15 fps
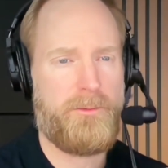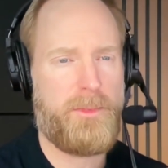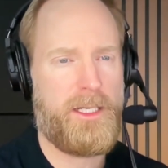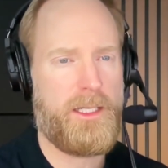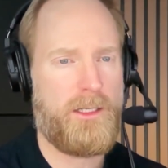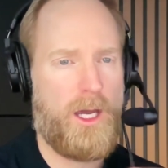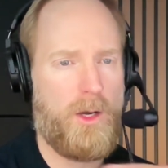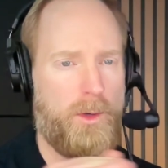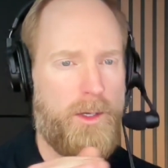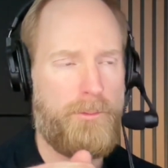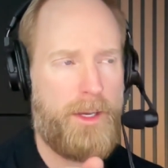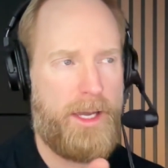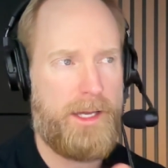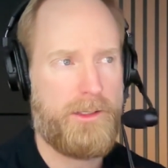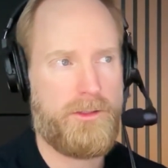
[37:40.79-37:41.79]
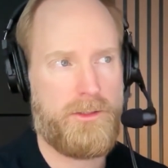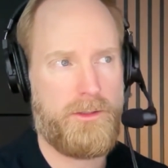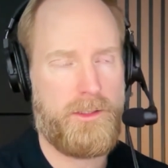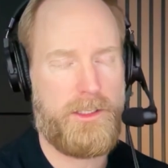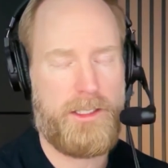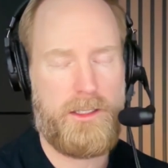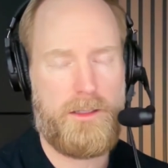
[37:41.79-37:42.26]
meaning no impact.
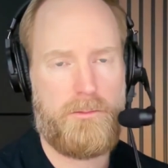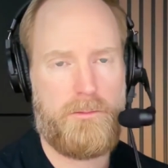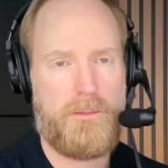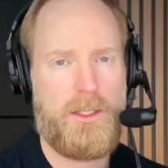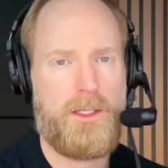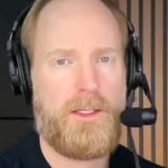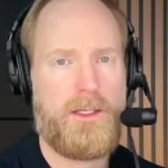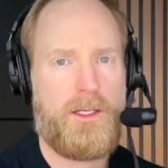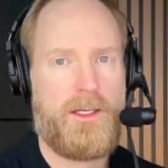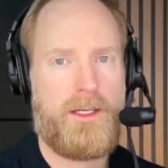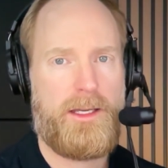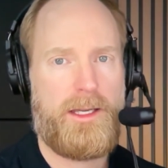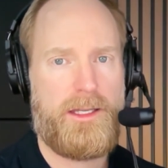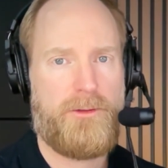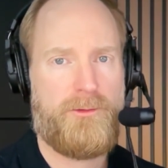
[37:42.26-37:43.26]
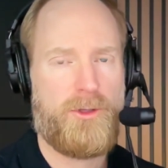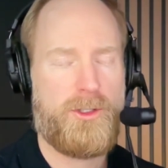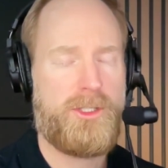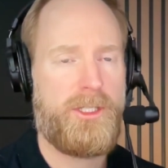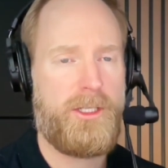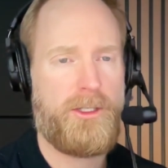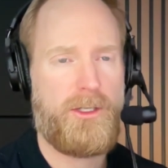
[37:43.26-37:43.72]
In the
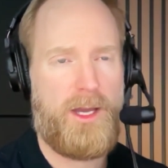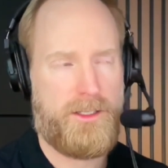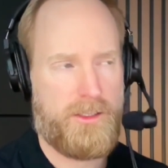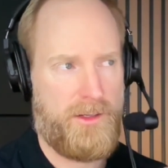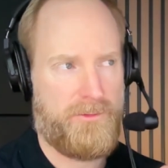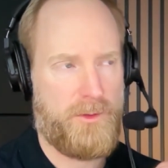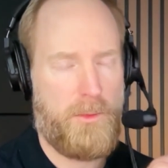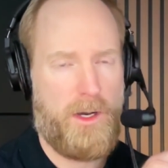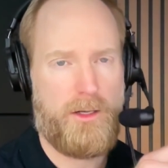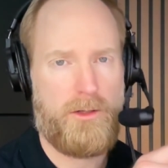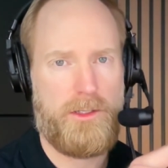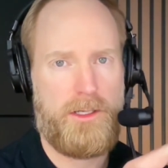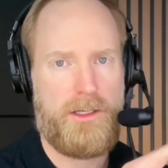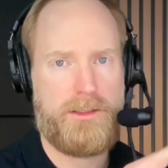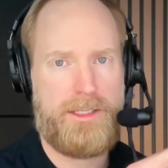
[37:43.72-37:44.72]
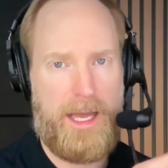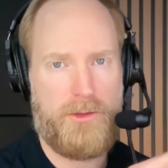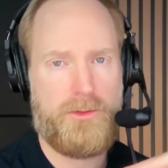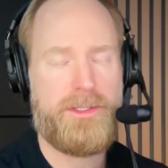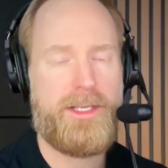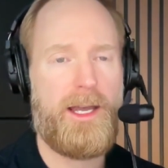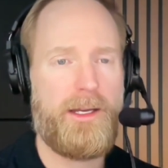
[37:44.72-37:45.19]
first year, you actually have to model a
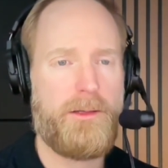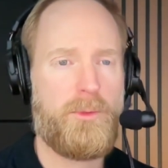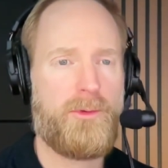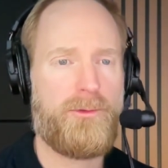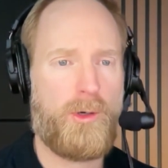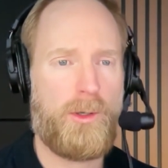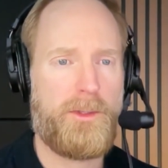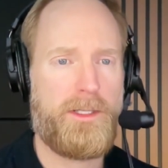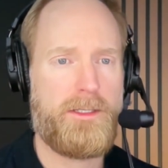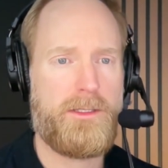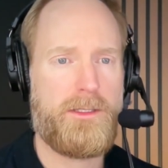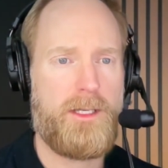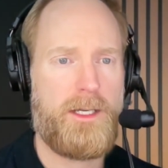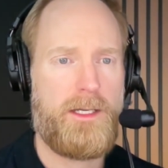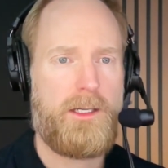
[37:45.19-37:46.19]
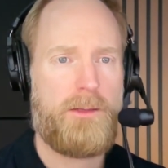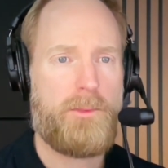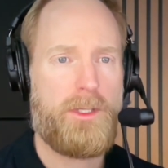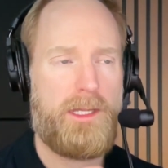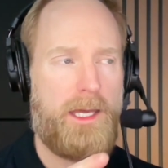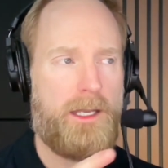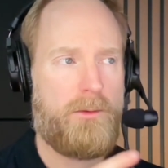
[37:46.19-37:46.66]
downside performance.
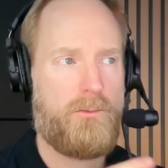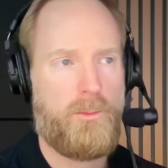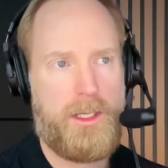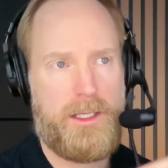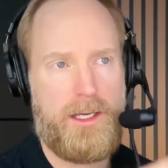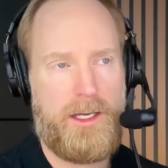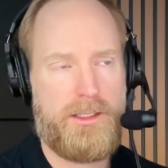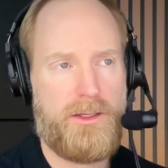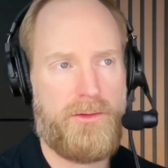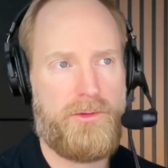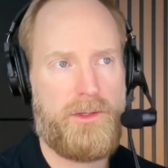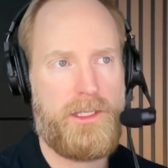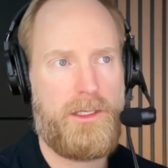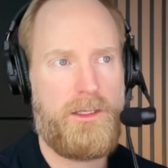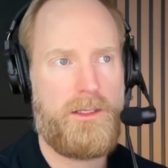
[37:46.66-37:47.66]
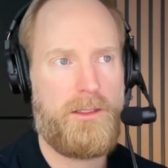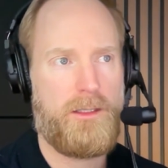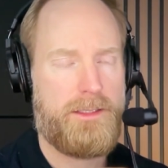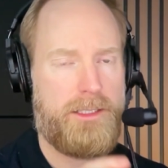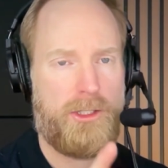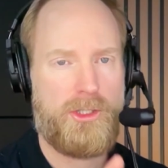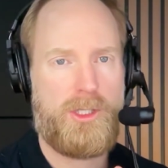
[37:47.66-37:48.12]
But then because of the
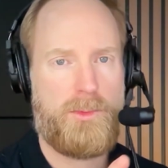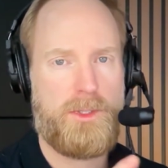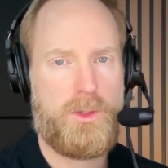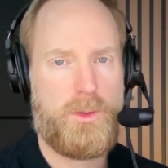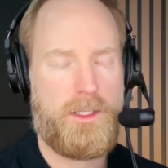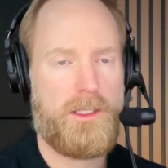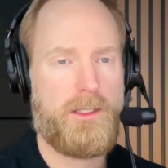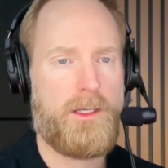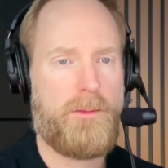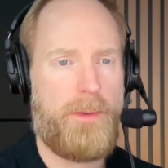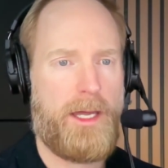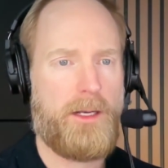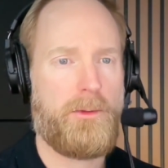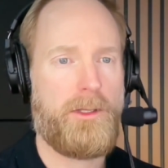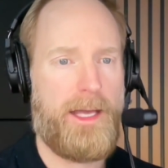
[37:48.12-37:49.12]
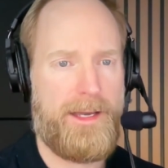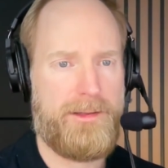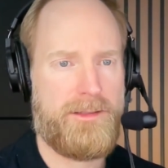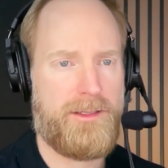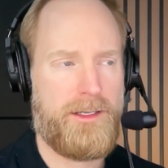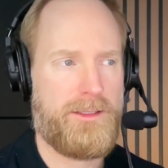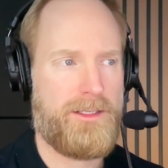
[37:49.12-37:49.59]
synergy between the compatible
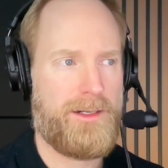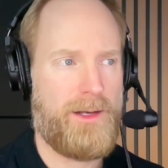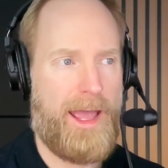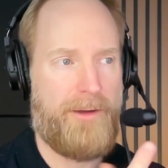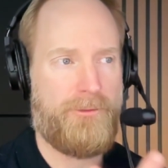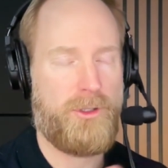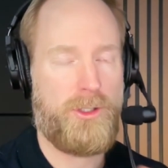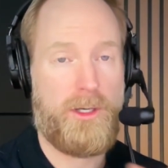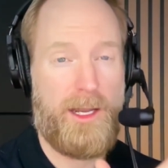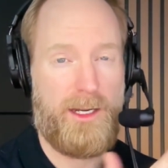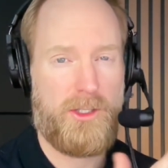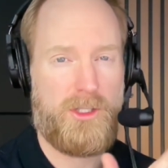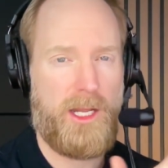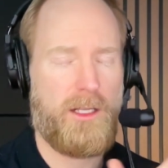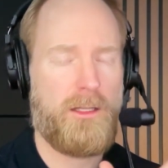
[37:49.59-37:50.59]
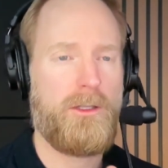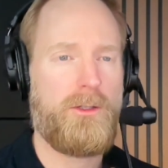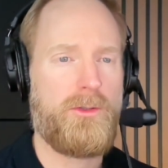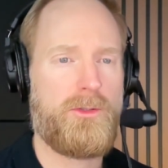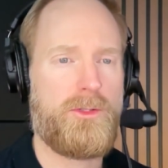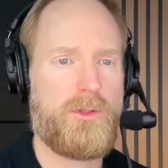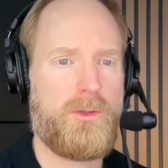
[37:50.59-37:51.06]
assets, and after you kind of shake
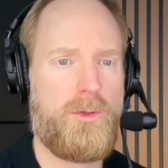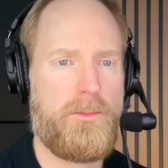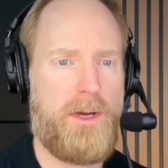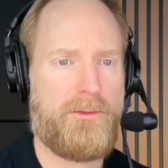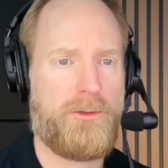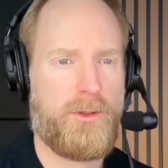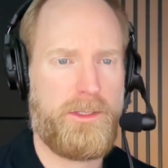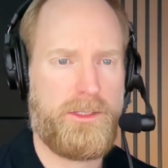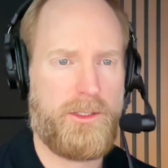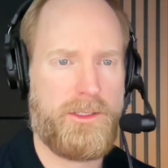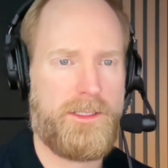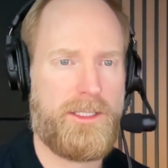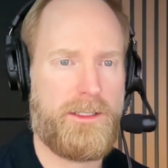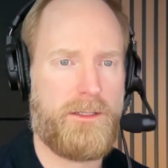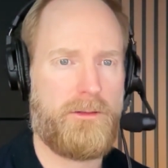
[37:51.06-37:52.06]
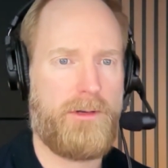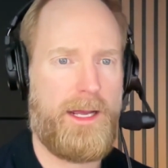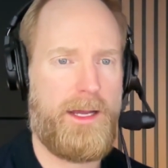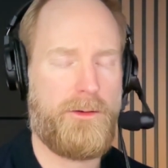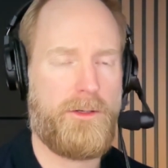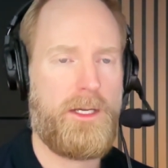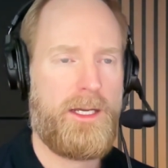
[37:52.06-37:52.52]
loose whomever is going to stick
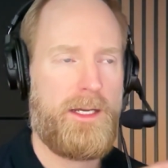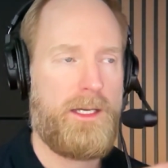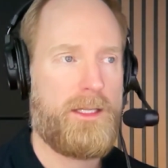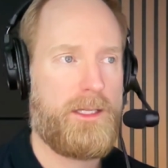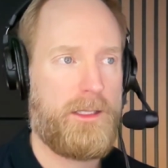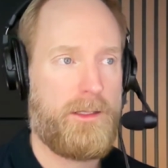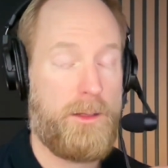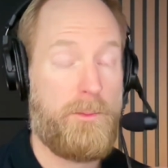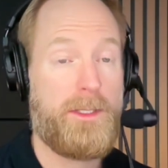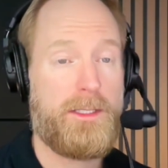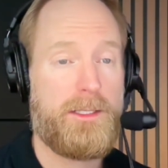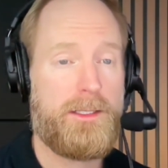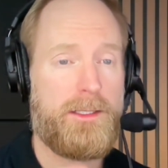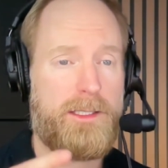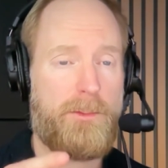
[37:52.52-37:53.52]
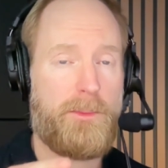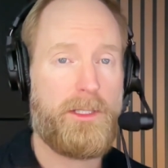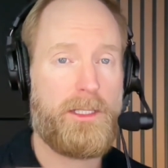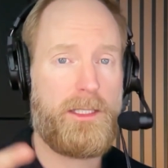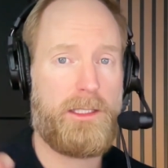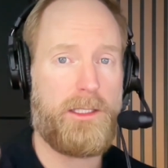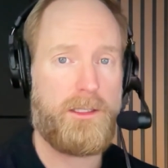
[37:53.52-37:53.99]
around, the businesses
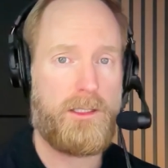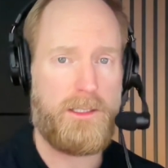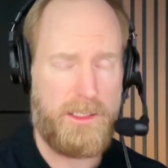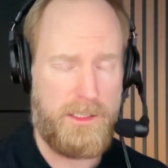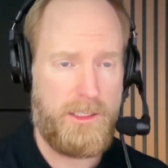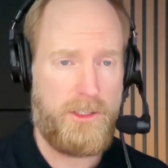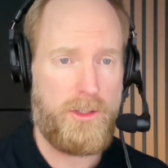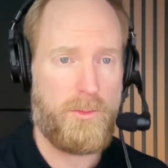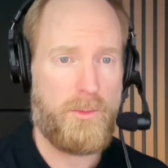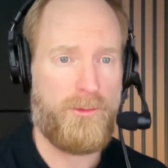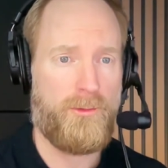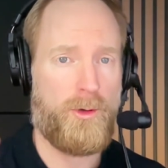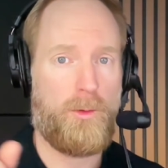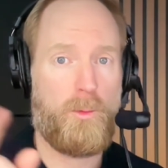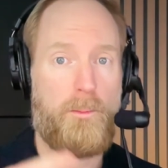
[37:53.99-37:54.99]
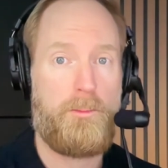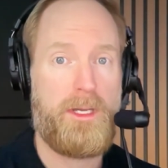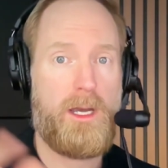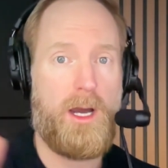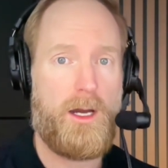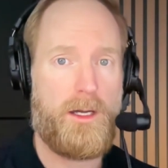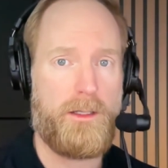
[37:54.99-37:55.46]
typically can continue to perform
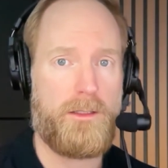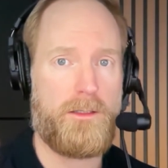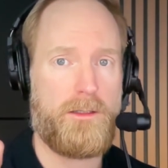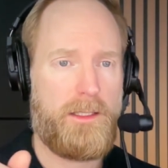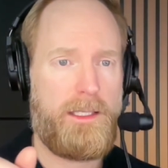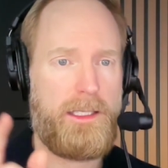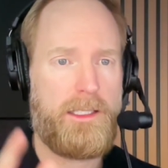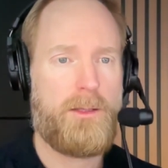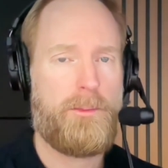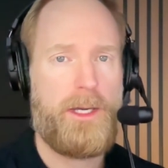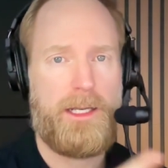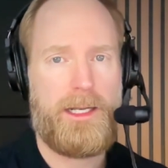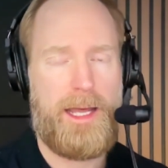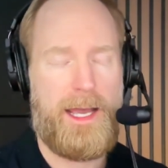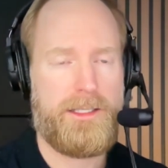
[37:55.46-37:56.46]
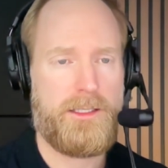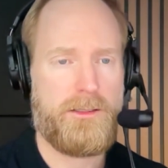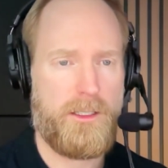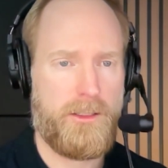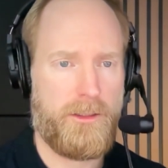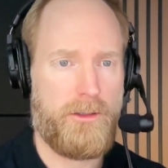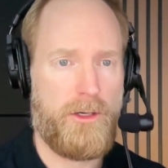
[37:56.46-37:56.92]
beyond the independent
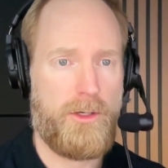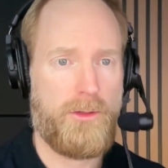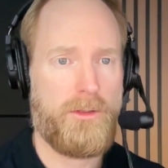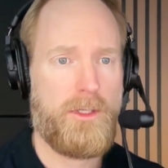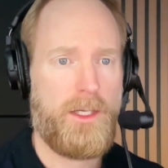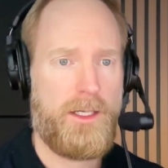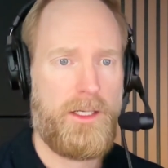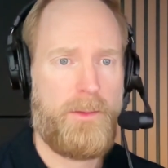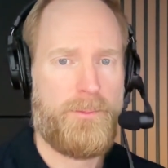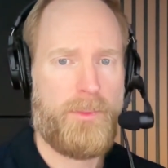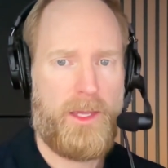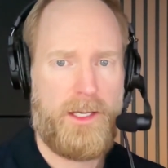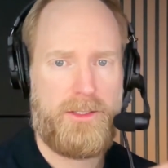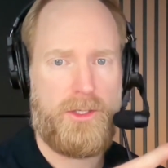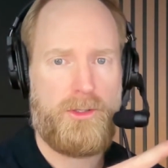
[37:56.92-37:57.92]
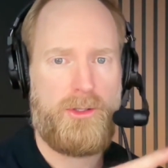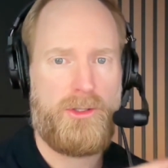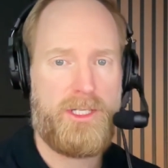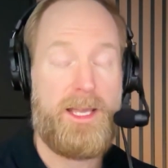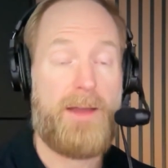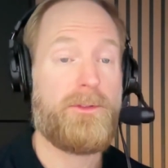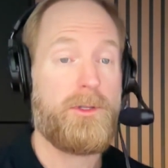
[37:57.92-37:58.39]
assets on their own. And so you
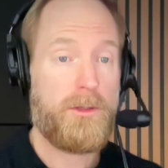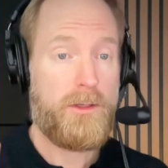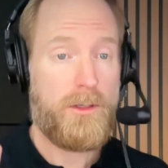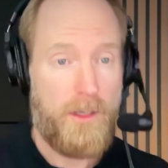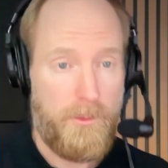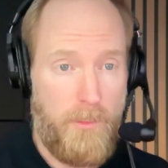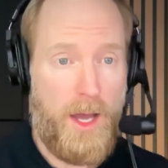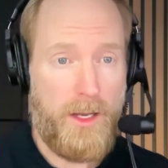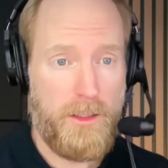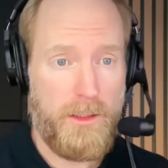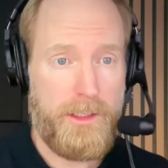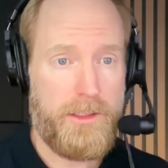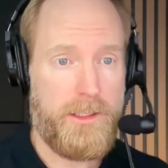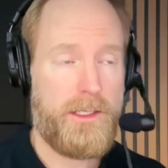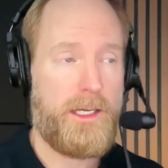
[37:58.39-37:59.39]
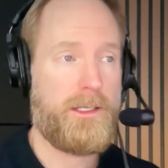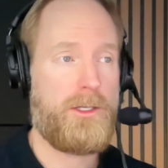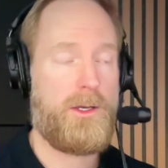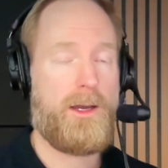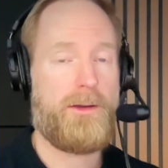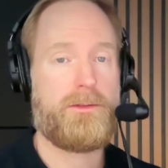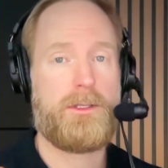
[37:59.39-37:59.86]
just have to model it, and you have